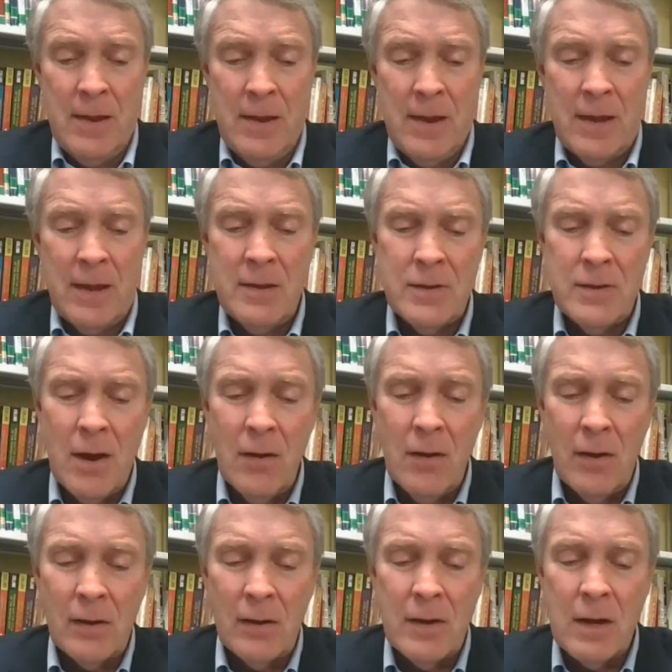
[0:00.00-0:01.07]
Can you
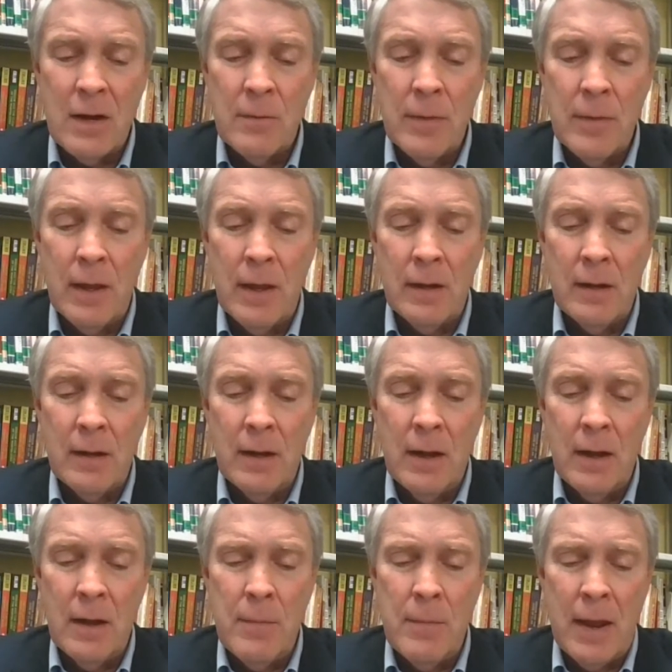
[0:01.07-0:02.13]
talk a little bit
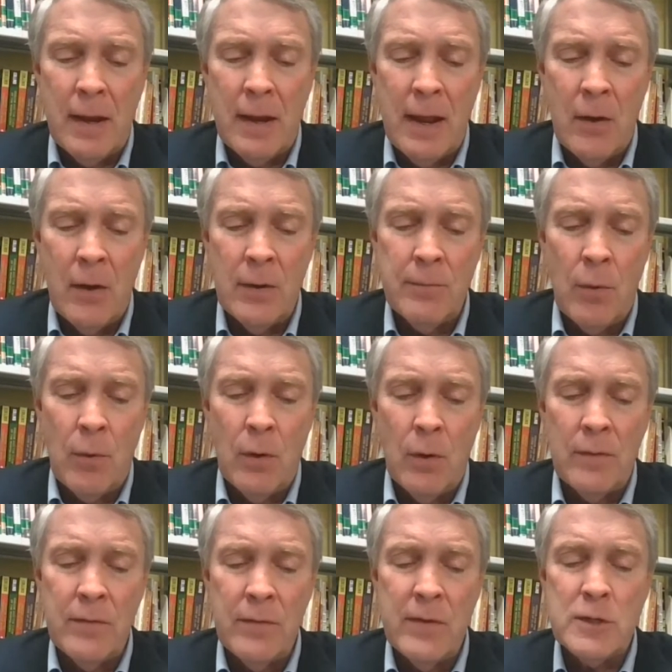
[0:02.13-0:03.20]
about how
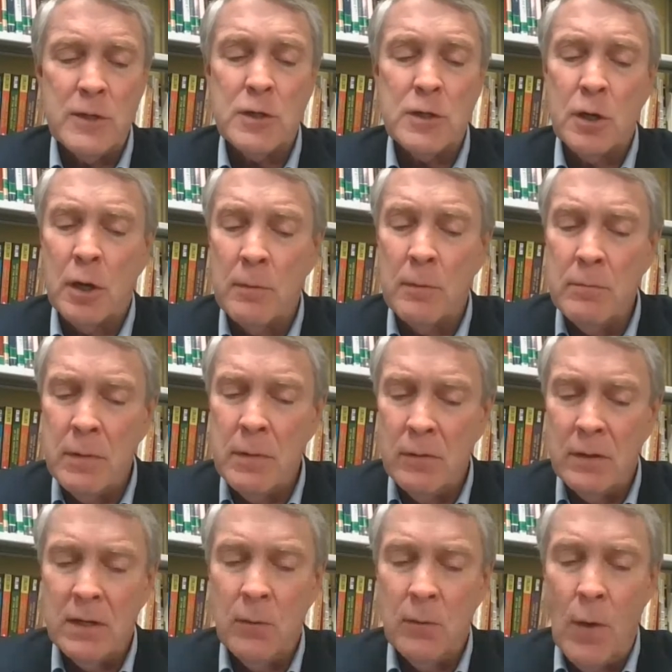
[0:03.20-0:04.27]
important this
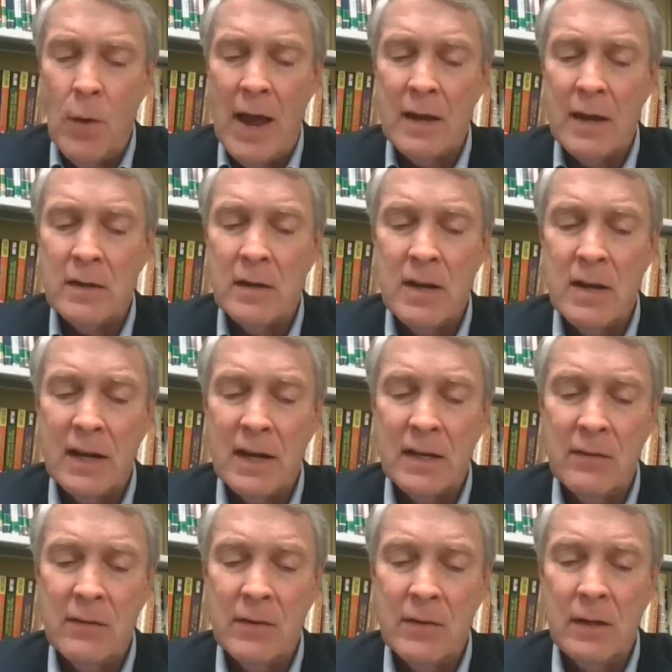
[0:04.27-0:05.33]
community-wide
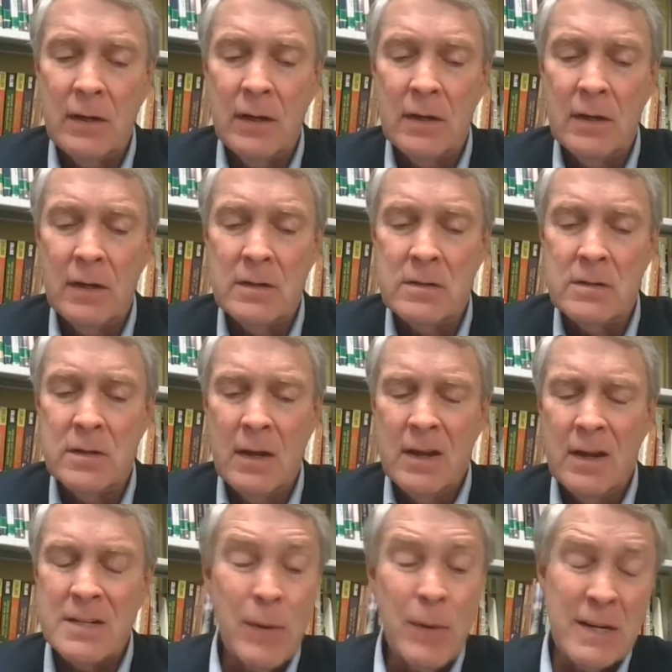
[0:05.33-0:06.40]
connectivity is,
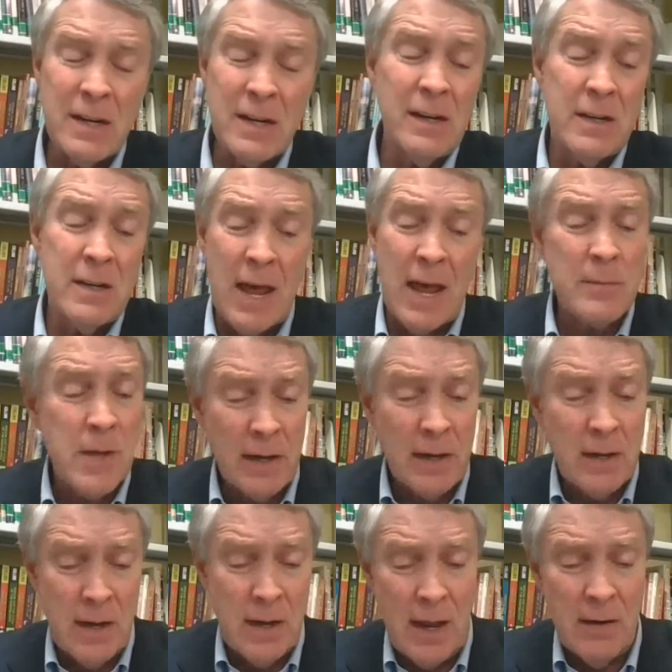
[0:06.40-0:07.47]
especially in times
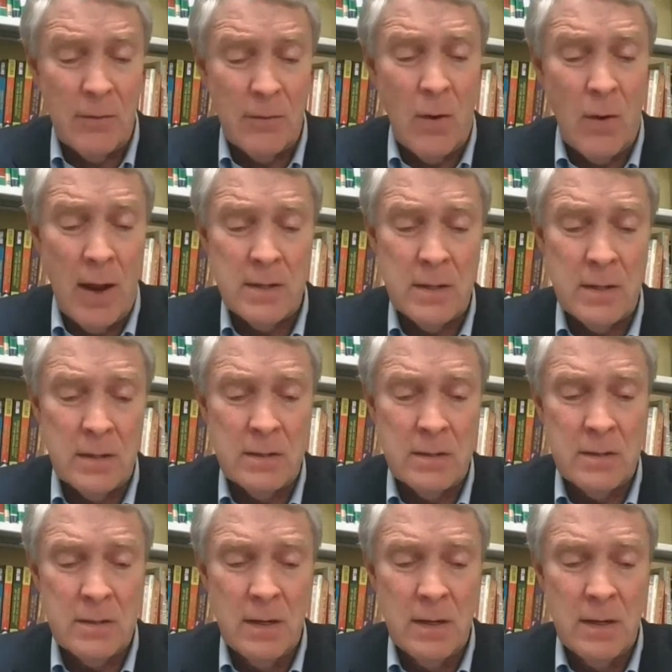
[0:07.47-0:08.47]
like today of crisis?